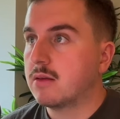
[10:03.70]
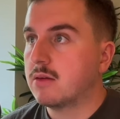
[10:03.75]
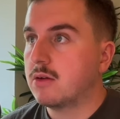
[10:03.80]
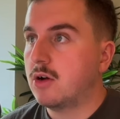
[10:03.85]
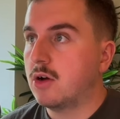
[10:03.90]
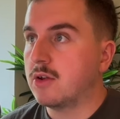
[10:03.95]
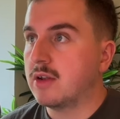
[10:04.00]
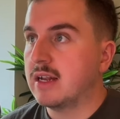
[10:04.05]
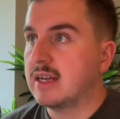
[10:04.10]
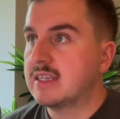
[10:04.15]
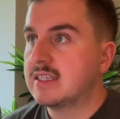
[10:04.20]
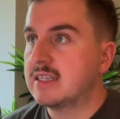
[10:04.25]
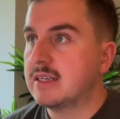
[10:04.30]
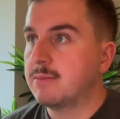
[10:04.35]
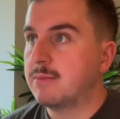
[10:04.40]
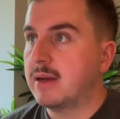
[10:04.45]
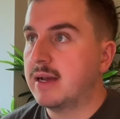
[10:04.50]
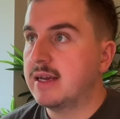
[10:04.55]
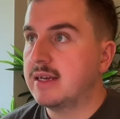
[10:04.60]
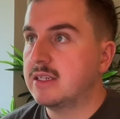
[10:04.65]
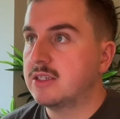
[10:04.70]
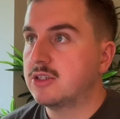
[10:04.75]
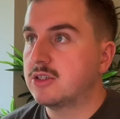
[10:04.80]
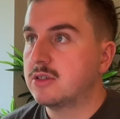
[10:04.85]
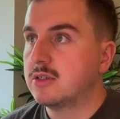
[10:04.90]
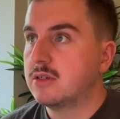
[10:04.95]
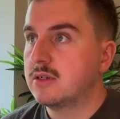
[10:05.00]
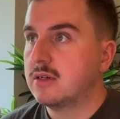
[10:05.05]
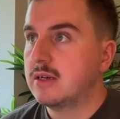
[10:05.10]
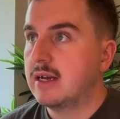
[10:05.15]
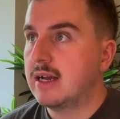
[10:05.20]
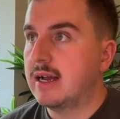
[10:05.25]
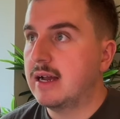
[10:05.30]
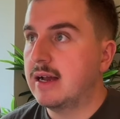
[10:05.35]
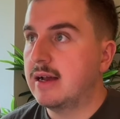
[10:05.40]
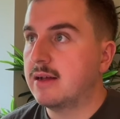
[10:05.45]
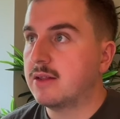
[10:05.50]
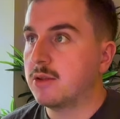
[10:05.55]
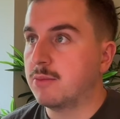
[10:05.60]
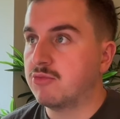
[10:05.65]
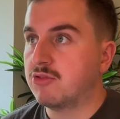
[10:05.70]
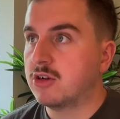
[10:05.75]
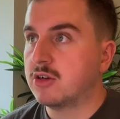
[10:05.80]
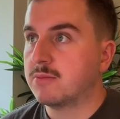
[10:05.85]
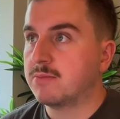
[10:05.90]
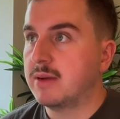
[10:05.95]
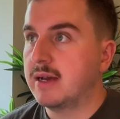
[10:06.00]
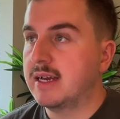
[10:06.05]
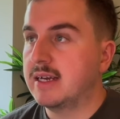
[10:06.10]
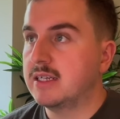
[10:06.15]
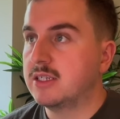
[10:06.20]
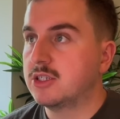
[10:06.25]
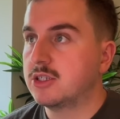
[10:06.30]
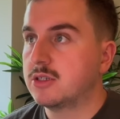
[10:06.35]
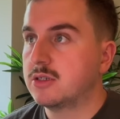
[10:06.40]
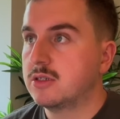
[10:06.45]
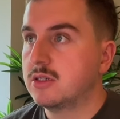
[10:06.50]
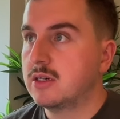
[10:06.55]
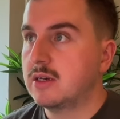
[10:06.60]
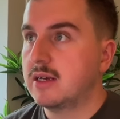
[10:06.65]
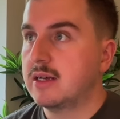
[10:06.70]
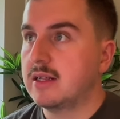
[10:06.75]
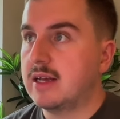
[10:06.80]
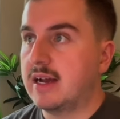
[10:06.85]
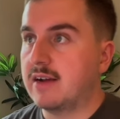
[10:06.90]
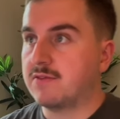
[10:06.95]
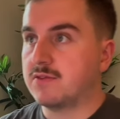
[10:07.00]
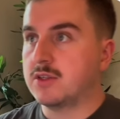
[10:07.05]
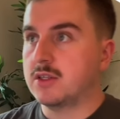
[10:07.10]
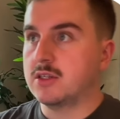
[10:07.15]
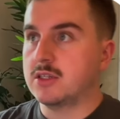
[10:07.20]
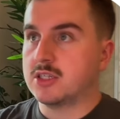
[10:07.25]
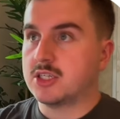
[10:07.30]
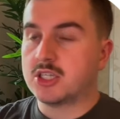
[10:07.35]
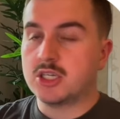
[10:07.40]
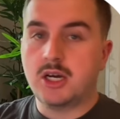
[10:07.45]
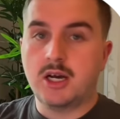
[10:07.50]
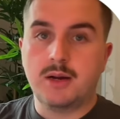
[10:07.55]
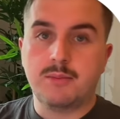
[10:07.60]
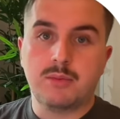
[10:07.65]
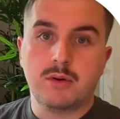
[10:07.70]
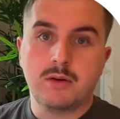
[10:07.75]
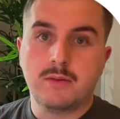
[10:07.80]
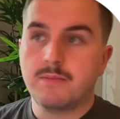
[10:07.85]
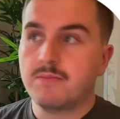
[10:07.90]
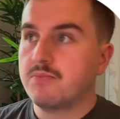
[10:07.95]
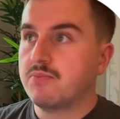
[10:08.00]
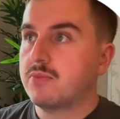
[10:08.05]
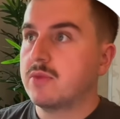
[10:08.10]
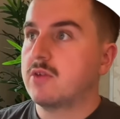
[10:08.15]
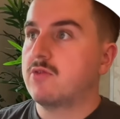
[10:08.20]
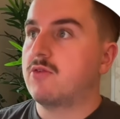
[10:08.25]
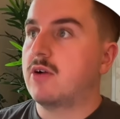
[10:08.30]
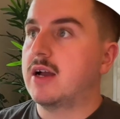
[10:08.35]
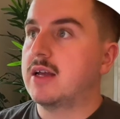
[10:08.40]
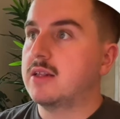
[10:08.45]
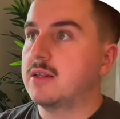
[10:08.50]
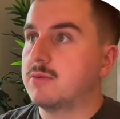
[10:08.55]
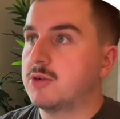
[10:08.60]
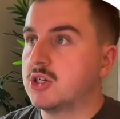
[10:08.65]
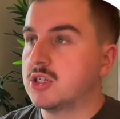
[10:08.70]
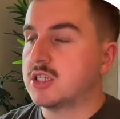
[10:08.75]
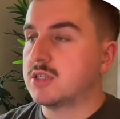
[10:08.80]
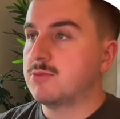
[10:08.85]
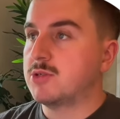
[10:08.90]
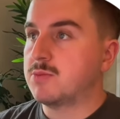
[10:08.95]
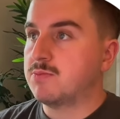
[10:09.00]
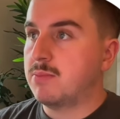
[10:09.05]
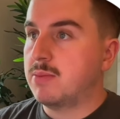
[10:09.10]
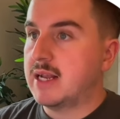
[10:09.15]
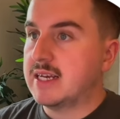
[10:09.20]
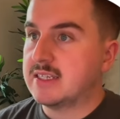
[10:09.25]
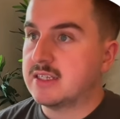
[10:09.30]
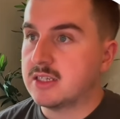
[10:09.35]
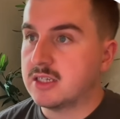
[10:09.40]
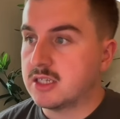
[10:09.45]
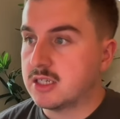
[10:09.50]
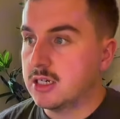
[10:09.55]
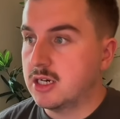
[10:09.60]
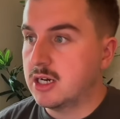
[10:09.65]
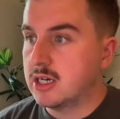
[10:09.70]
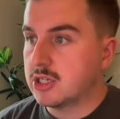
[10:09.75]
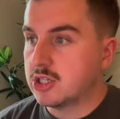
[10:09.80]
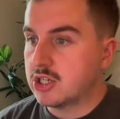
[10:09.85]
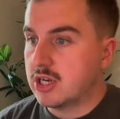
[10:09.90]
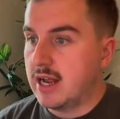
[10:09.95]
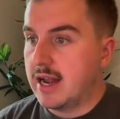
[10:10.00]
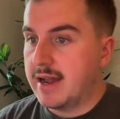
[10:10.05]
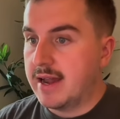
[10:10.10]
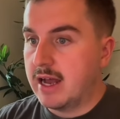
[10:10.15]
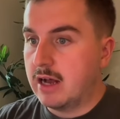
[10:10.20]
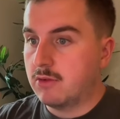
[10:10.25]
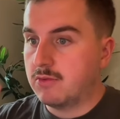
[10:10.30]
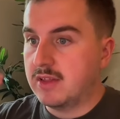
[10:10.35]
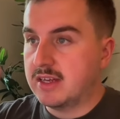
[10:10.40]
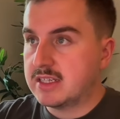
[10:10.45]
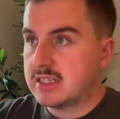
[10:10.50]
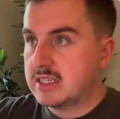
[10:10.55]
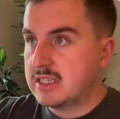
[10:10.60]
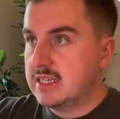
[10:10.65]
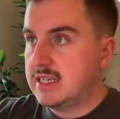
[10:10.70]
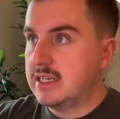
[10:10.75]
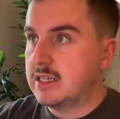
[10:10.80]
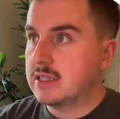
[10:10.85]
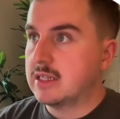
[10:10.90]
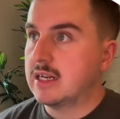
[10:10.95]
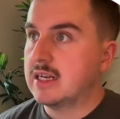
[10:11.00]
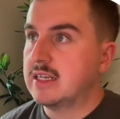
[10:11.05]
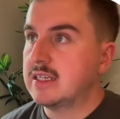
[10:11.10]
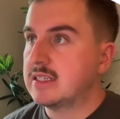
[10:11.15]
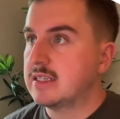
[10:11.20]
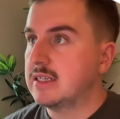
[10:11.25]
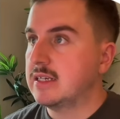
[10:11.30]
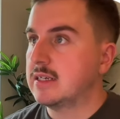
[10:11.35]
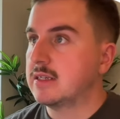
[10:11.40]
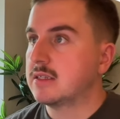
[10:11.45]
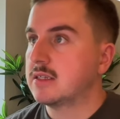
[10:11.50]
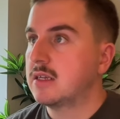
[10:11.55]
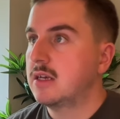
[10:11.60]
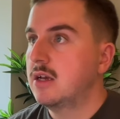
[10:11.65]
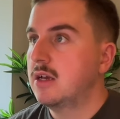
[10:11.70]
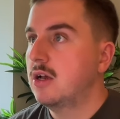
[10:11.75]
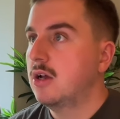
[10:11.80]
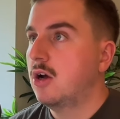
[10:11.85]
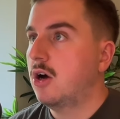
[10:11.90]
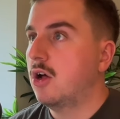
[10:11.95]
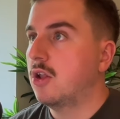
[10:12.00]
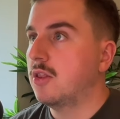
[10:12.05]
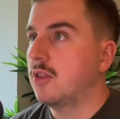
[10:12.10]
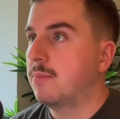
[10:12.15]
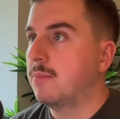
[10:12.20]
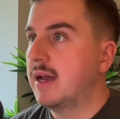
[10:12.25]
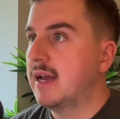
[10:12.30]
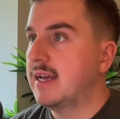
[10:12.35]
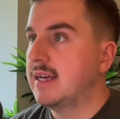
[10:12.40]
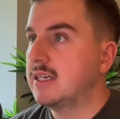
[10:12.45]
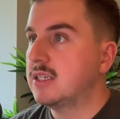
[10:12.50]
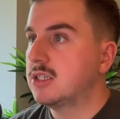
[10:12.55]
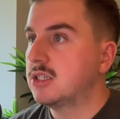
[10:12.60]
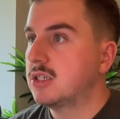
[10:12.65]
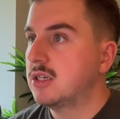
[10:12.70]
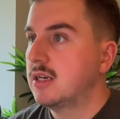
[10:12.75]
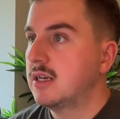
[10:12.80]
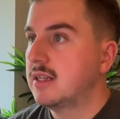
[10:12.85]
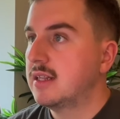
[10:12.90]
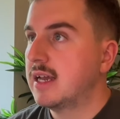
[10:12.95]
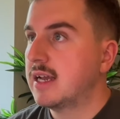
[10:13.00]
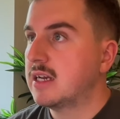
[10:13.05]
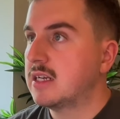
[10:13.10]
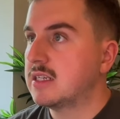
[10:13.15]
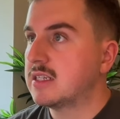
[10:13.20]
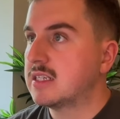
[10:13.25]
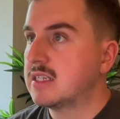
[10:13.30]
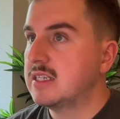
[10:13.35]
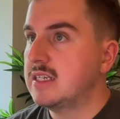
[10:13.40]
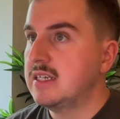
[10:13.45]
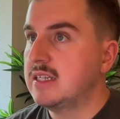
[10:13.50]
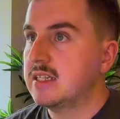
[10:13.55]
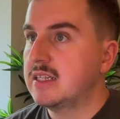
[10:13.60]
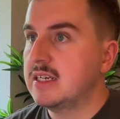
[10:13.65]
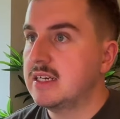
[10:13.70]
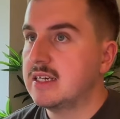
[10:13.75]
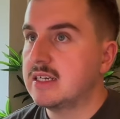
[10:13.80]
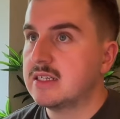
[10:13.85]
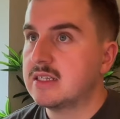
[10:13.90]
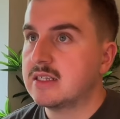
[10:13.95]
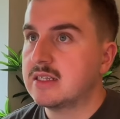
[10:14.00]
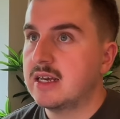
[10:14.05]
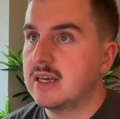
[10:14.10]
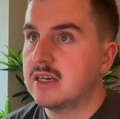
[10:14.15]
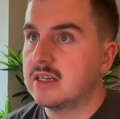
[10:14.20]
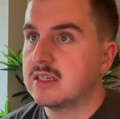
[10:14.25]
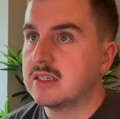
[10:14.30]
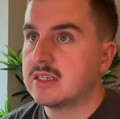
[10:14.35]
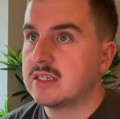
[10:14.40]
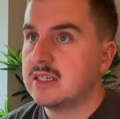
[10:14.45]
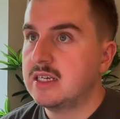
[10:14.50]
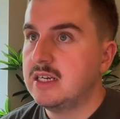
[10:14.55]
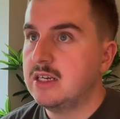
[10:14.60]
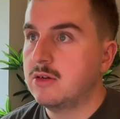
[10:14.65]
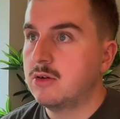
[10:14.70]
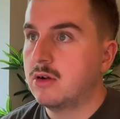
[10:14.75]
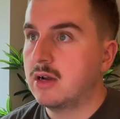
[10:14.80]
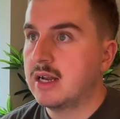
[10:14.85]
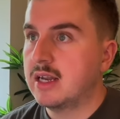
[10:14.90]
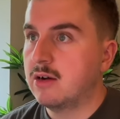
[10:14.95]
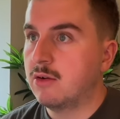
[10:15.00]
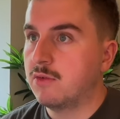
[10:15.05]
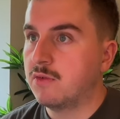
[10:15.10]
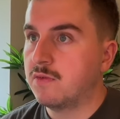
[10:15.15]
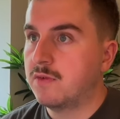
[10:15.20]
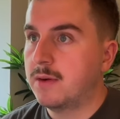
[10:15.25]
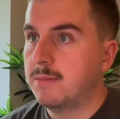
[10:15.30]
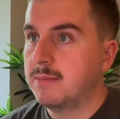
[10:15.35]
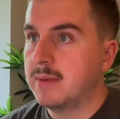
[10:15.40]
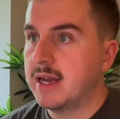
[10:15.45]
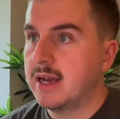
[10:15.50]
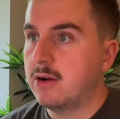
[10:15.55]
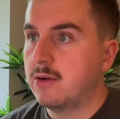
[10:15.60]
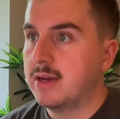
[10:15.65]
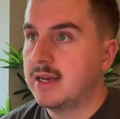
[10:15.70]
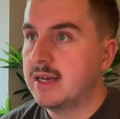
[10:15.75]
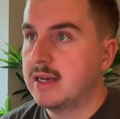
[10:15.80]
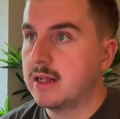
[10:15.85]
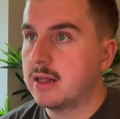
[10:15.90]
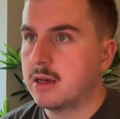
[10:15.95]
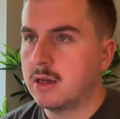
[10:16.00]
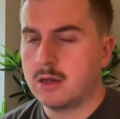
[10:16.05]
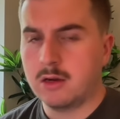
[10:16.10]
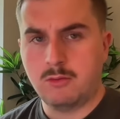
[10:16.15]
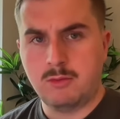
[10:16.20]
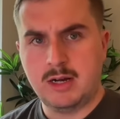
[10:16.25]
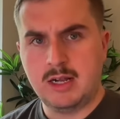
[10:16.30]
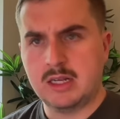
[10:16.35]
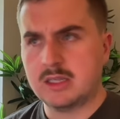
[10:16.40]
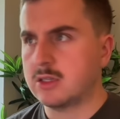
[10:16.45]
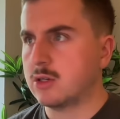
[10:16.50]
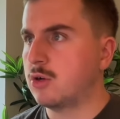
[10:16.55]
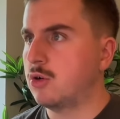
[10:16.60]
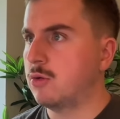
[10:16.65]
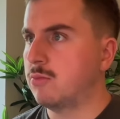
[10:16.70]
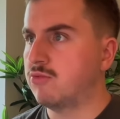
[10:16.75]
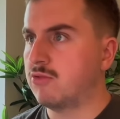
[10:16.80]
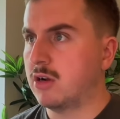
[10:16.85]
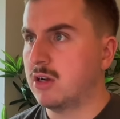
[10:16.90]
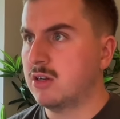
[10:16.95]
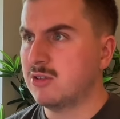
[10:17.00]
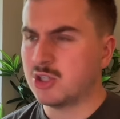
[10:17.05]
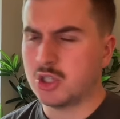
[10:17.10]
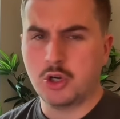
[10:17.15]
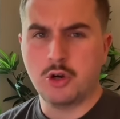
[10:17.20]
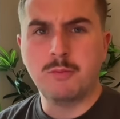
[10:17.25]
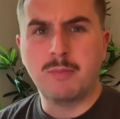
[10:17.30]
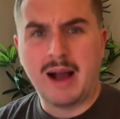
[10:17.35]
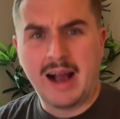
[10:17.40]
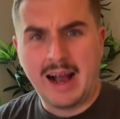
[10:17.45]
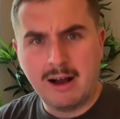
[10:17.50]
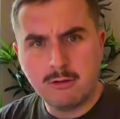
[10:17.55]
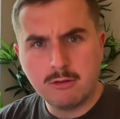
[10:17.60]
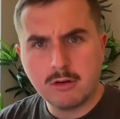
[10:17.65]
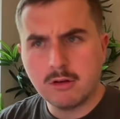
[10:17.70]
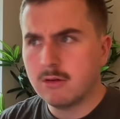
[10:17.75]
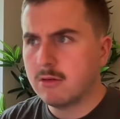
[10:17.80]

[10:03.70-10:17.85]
the listing page, the product page, after the SERP, right, the customers placed a search and now they're seeing the listings on the page. They're going to see this. They're going to see your little thumbnail here. They're going to go, wow, that's a cool product. £2?